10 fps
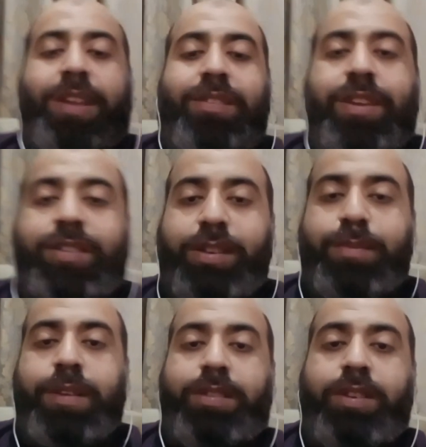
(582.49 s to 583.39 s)
than
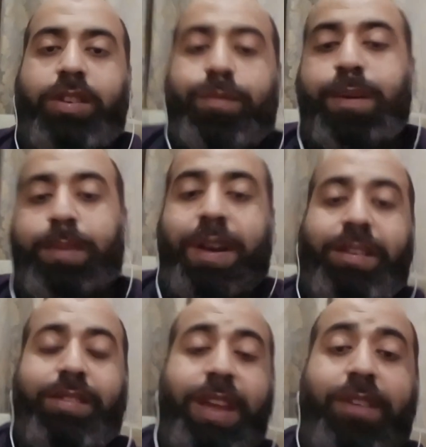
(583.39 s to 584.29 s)
60% of people
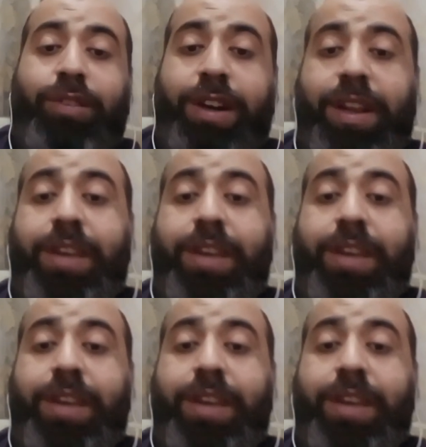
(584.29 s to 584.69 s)
are saying what